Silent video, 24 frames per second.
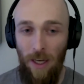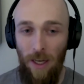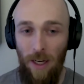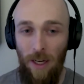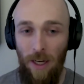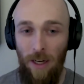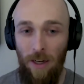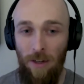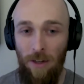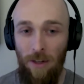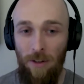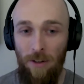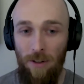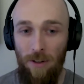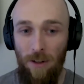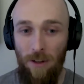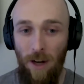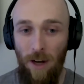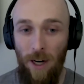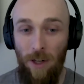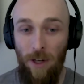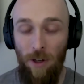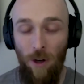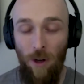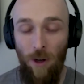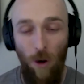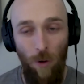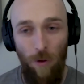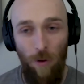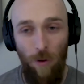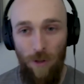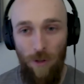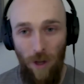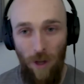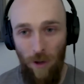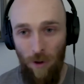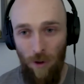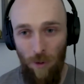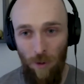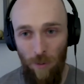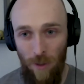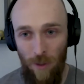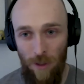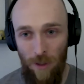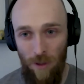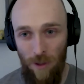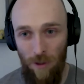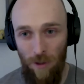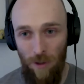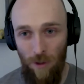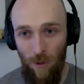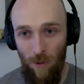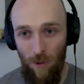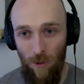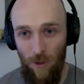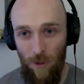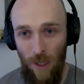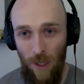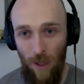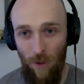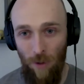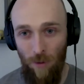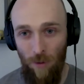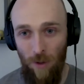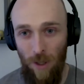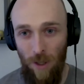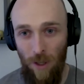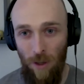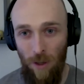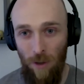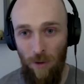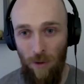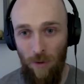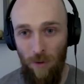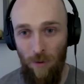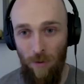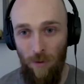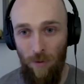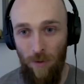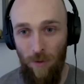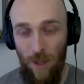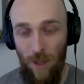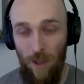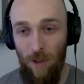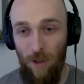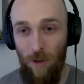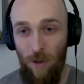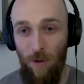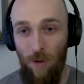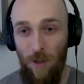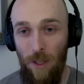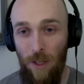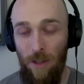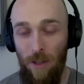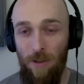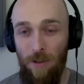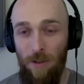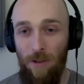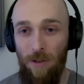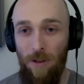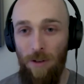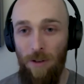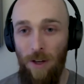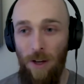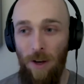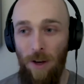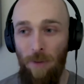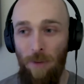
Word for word: And I know there's other business owners out there that do this.